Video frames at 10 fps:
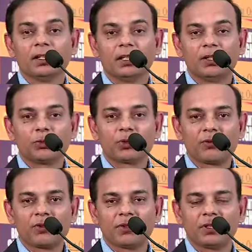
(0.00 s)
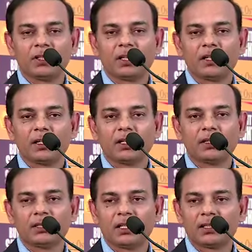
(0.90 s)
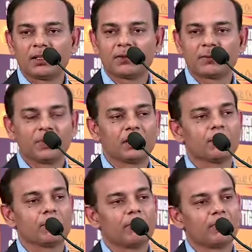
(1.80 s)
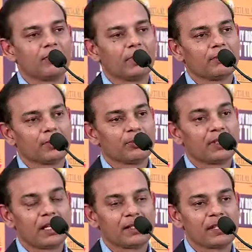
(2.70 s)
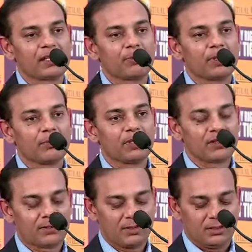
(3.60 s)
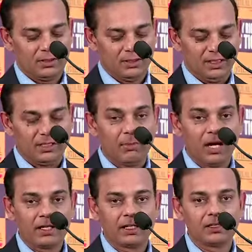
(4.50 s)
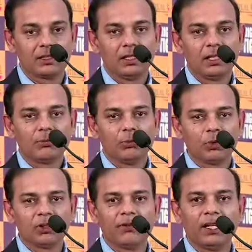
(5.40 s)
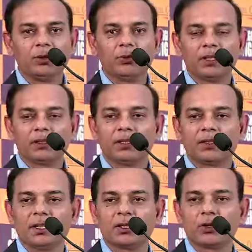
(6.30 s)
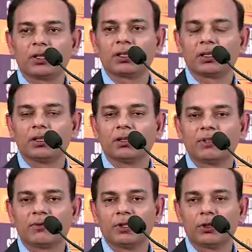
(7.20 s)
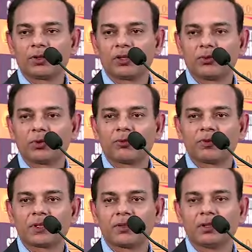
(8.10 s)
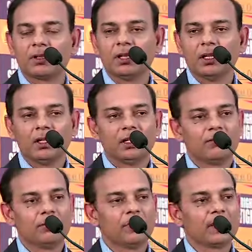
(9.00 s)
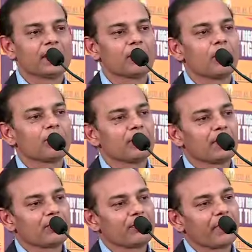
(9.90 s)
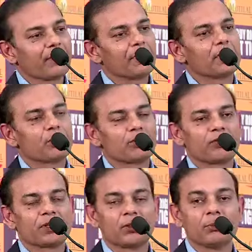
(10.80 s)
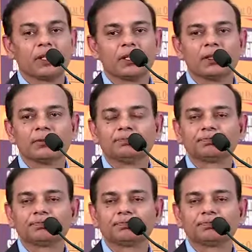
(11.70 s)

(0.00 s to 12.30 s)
In 2003, I think that has become one of the largest PMS in the market. Both the value and the $1 trillion which we launched in 2007, we manage about 3,500 crores worth of money.